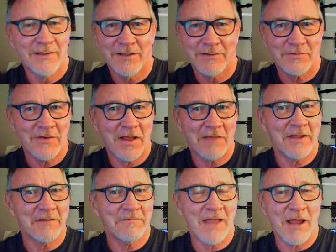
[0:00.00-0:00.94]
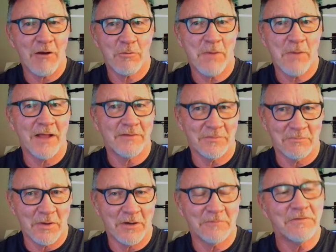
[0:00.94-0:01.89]
not like flower pots and
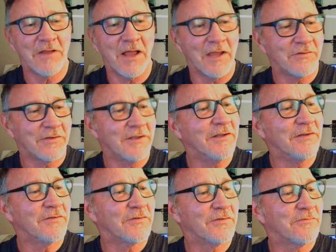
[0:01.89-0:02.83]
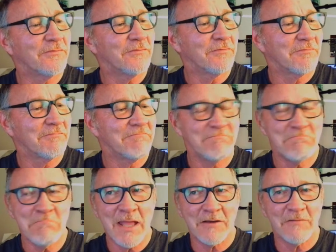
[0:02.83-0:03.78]
butterflies. It's
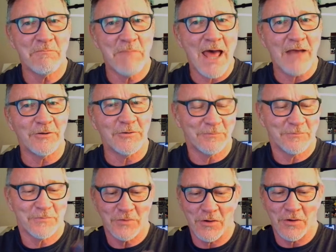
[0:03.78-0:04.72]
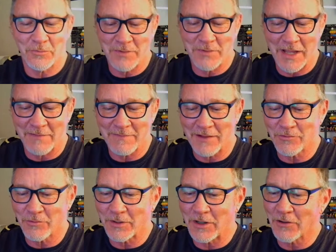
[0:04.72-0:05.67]
men of battle. So, yeah, that's
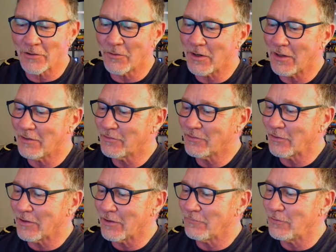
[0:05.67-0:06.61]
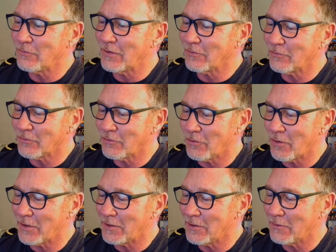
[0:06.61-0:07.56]
what we got going on. I still got a few things to do on
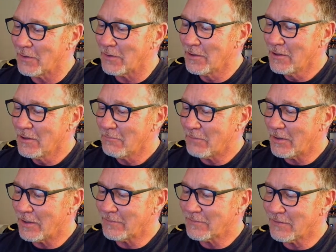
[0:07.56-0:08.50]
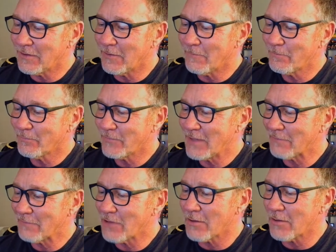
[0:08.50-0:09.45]
him, but yeah, a
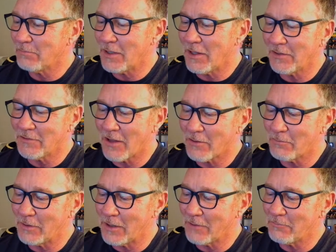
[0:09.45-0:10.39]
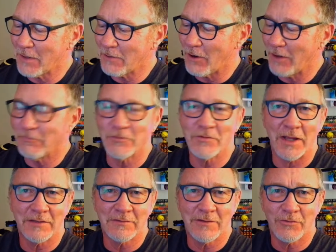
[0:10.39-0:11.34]
lot of blood, a lot of blood. My wife was
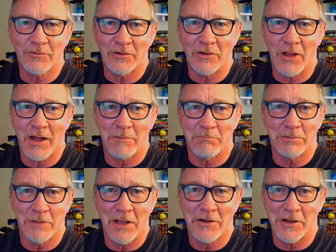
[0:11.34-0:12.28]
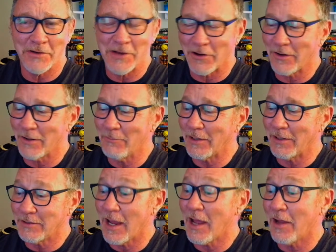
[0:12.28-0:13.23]
like, there's a lot of blood on there. And I'm like,
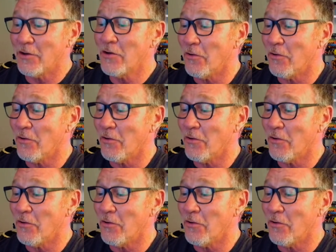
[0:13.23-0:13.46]
yeah, I know.